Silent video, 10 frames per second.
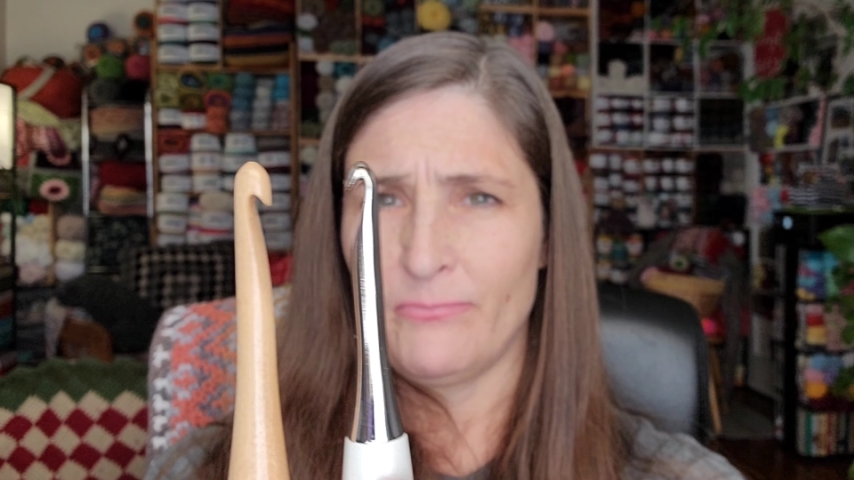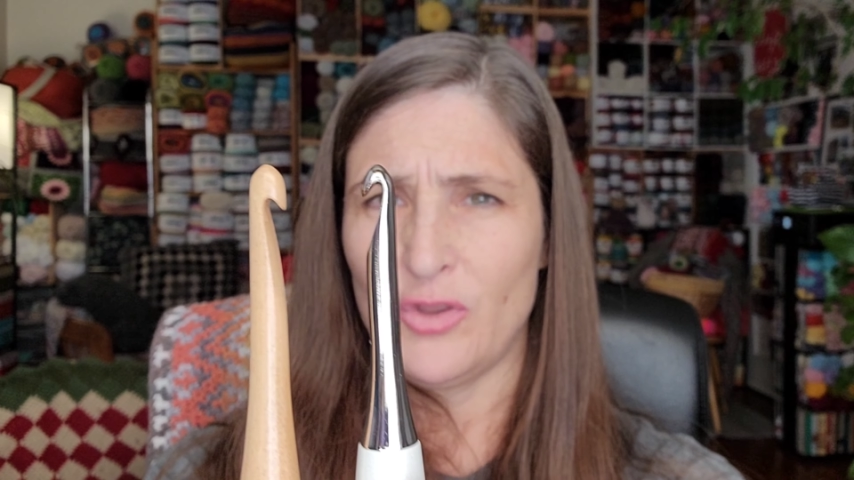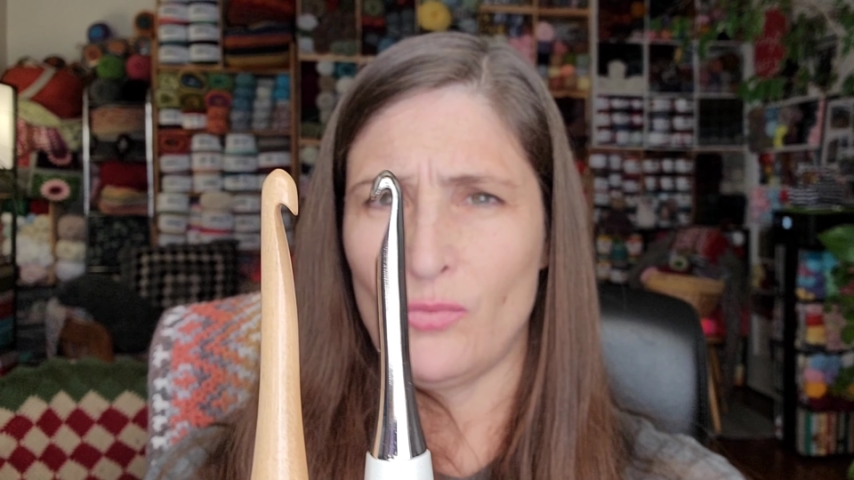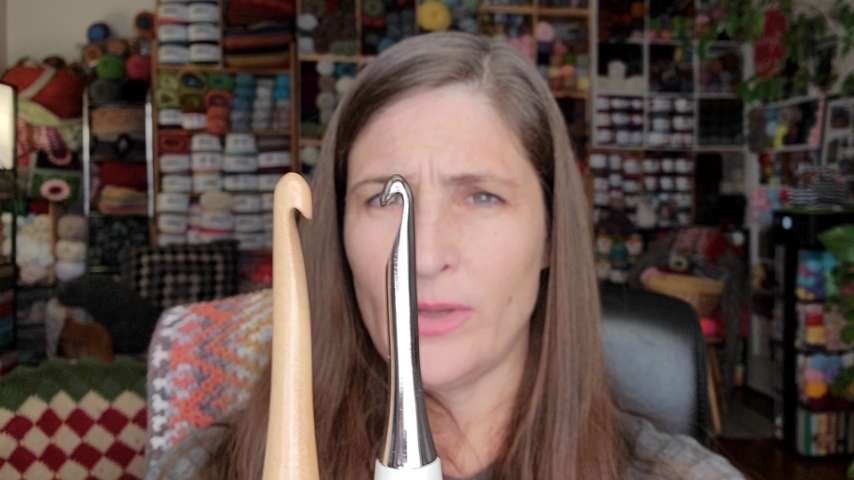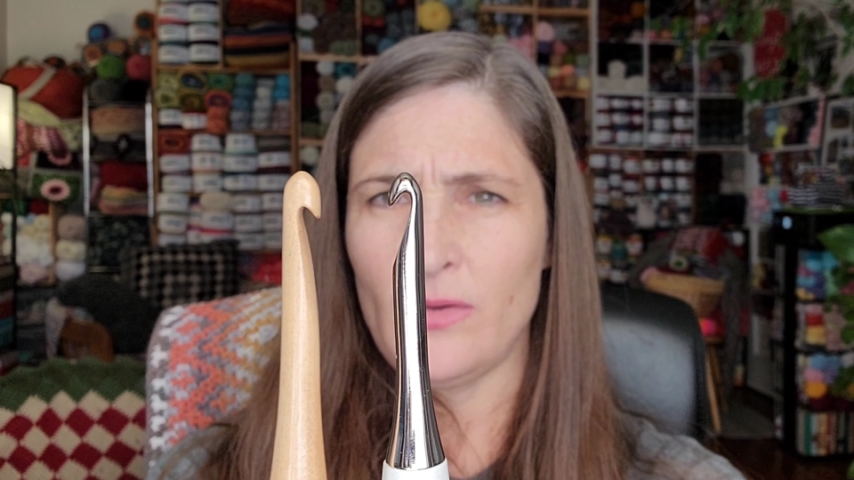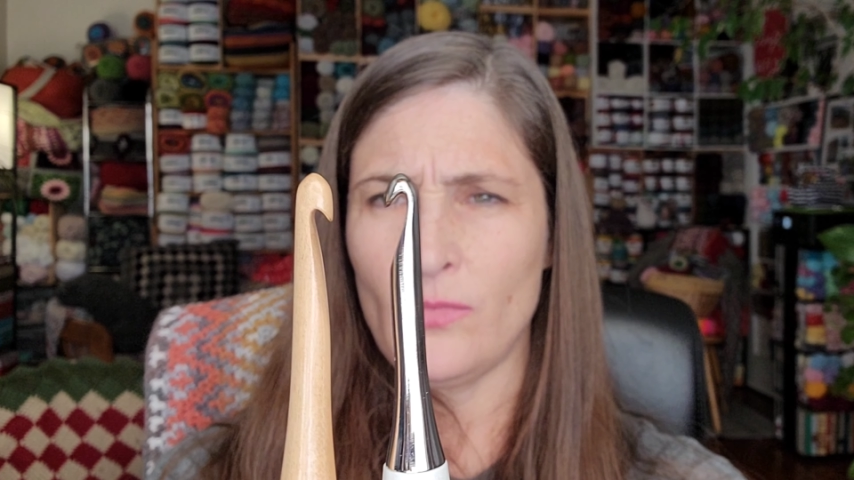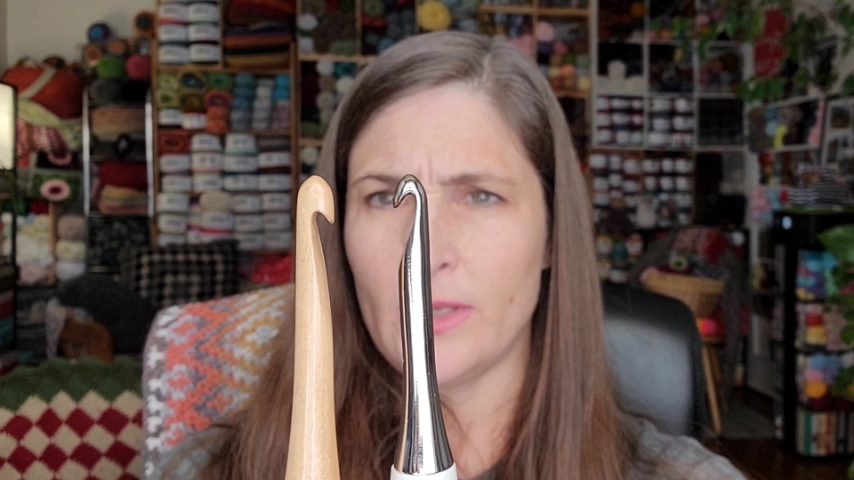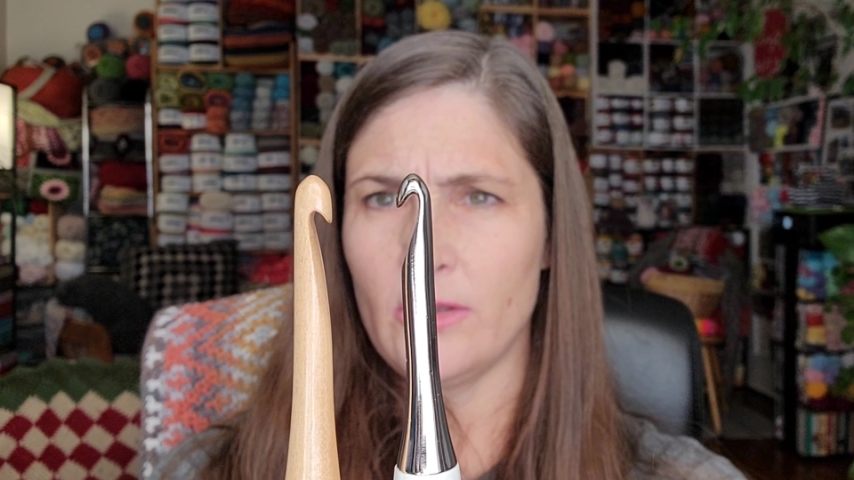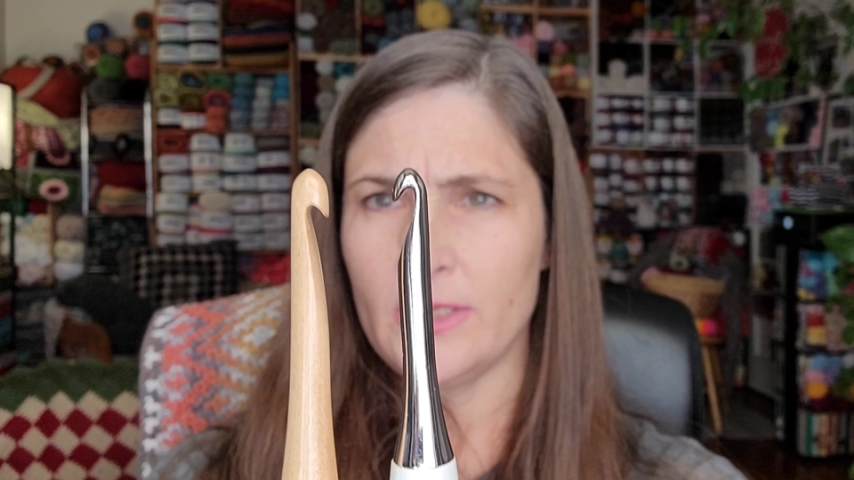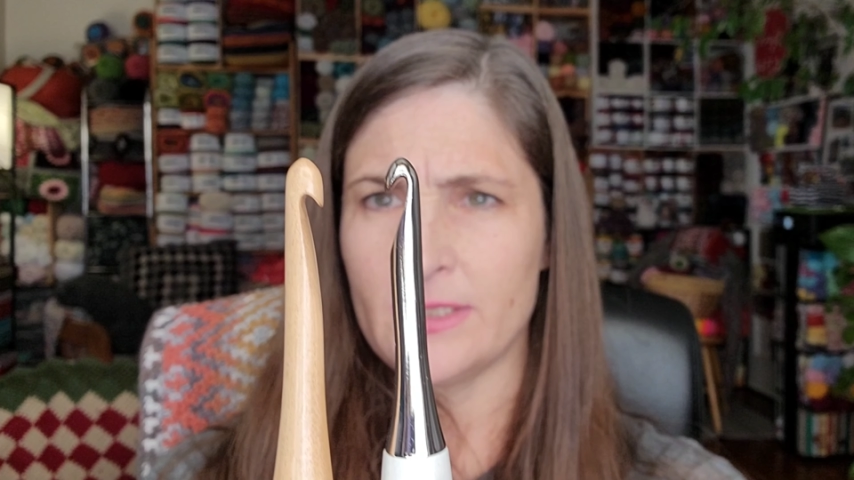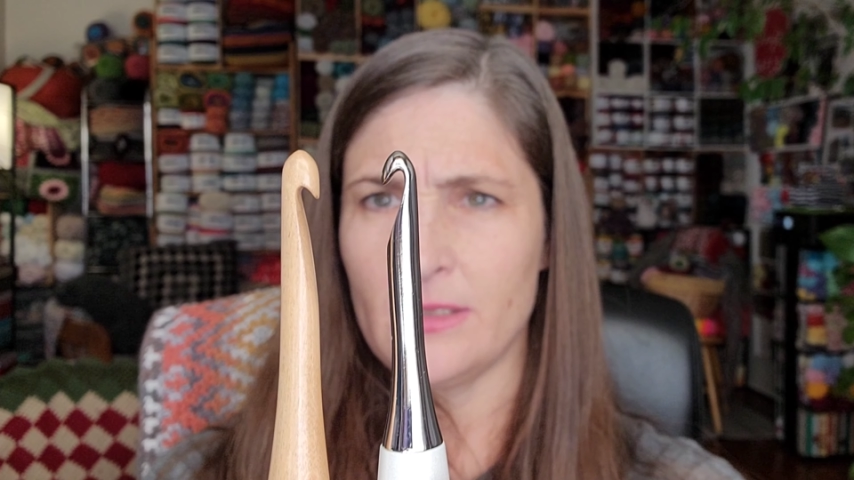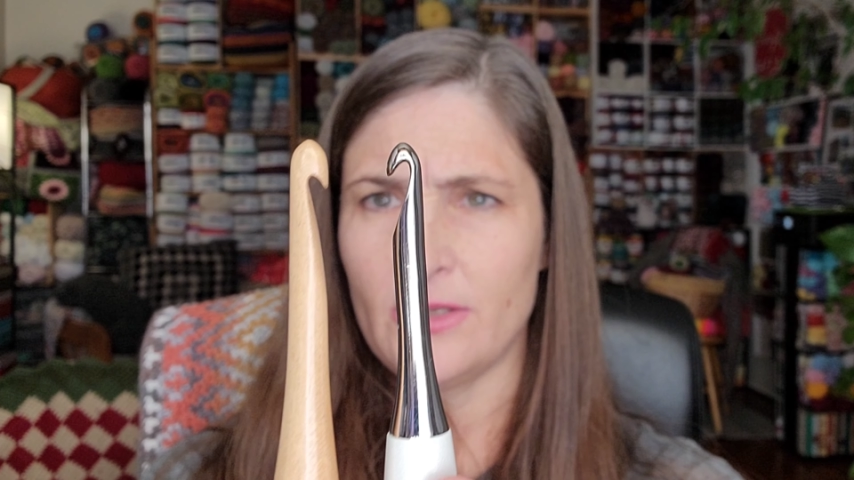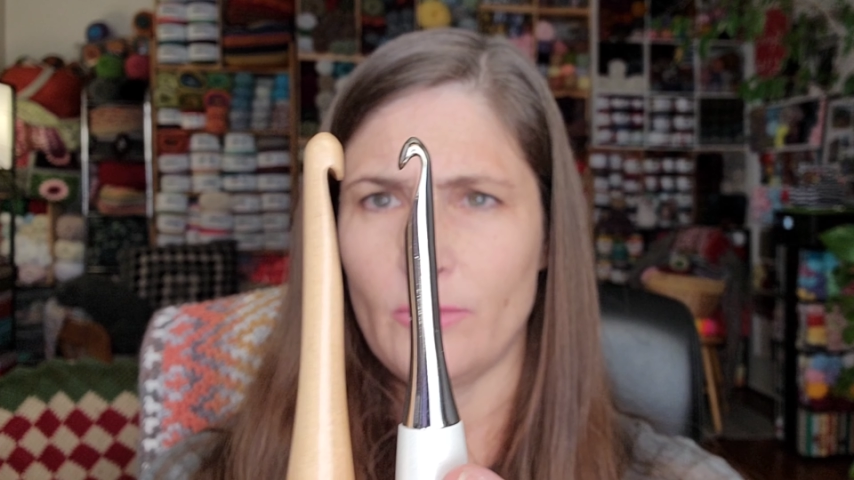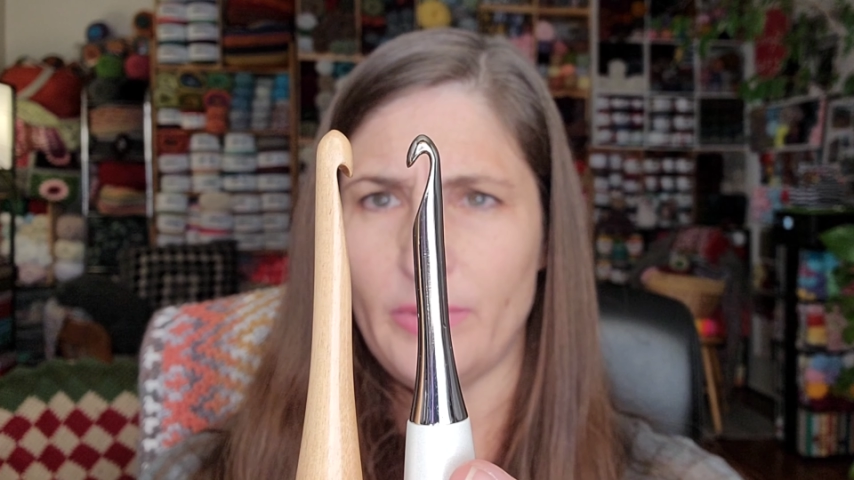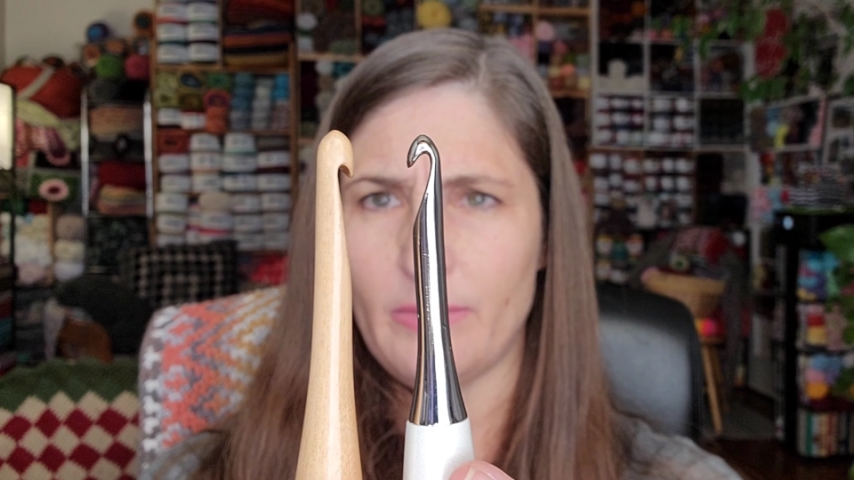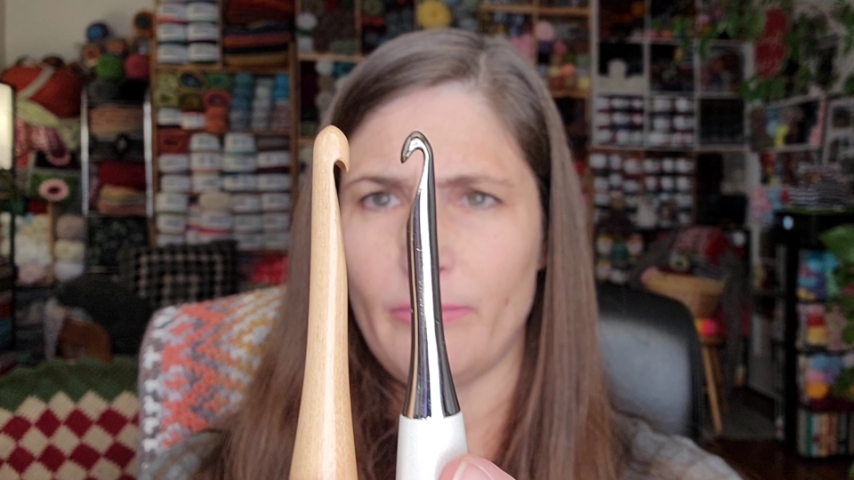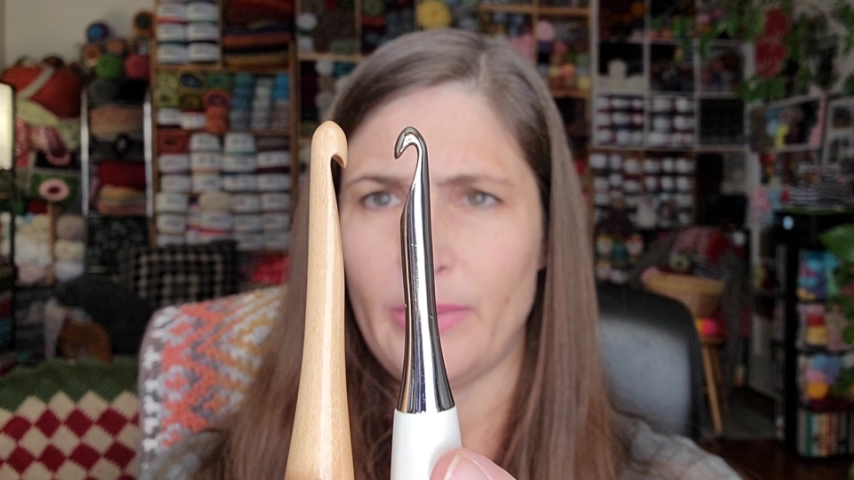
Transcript: The wooden one looks a little bit